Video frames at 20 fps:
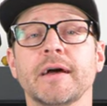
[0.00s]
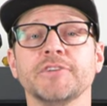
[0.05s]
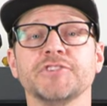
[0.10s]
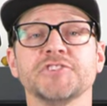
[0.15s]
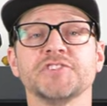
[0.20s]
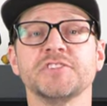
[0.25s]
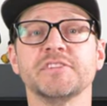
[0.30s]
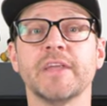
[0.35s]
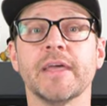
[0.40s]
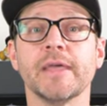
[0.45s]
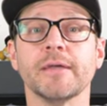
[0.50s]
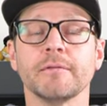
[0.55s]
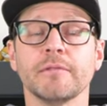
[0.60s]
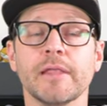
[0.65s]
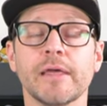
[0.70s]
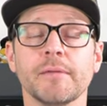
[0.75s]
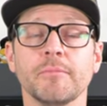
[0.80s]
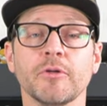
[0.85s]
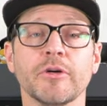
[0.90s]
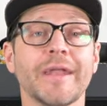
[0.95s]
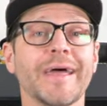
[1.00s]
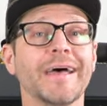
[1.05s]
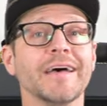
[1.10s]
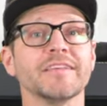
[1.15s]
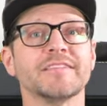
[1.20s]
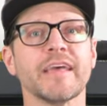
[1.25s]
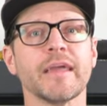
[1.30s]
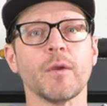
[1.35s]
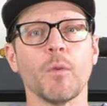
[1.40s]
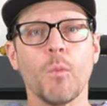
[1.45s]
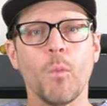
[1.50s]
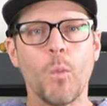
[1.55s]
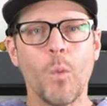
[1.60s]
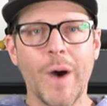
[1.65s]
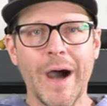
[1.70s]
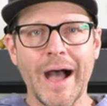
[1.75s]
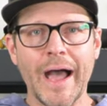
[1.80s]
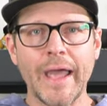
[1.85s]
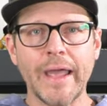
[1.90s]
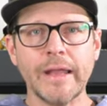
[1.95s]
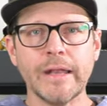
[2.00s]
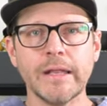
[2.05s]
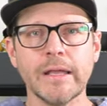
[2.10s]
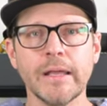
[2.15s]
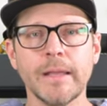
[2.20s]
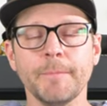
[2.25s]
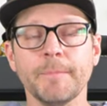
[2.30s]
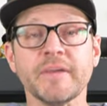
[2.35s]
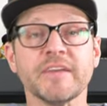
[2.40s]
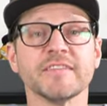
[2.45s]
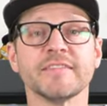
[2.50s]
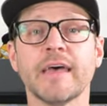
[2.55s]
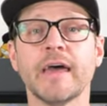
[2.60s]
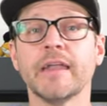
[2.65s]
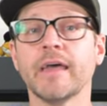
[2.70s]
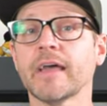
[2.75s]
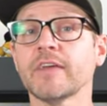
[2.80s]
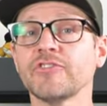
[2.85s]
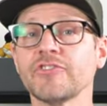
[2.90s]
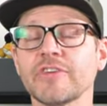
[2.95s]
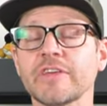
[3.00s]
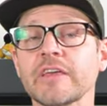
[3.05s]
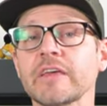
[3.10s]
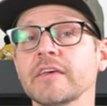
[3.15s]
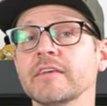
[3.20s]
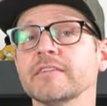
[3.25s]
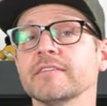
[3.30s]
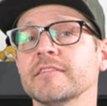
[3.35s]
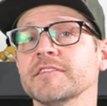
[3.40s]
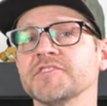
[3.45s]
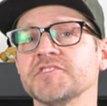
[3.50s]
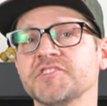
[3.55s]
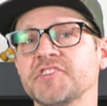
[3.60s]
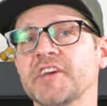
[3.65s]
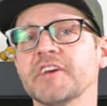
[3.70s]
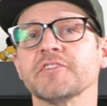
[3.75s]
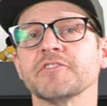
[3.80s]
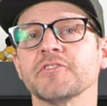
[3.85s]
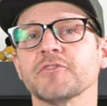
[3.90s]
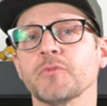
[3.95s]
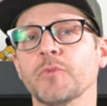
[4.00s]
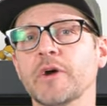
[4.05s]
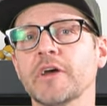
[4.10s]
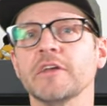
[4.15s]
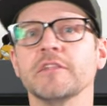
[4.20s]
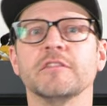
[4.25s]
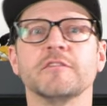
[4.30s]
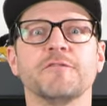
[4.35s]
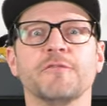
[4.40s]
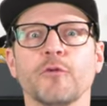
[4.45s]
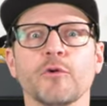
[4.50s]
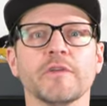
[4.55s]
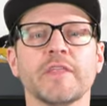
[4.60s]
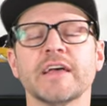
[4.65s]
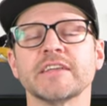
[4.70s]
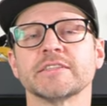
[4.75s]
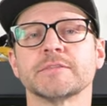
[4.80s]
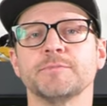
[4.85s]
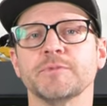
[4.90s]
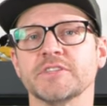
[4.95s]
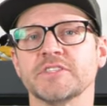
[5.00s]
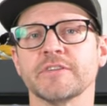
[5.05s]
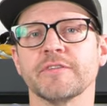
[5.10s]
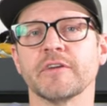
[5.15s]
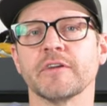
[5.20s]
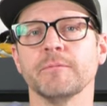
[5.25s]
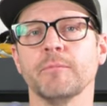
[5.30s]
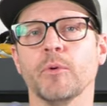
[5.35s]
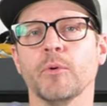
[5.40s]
not just label it as a wide because that actually is the standard width for that specific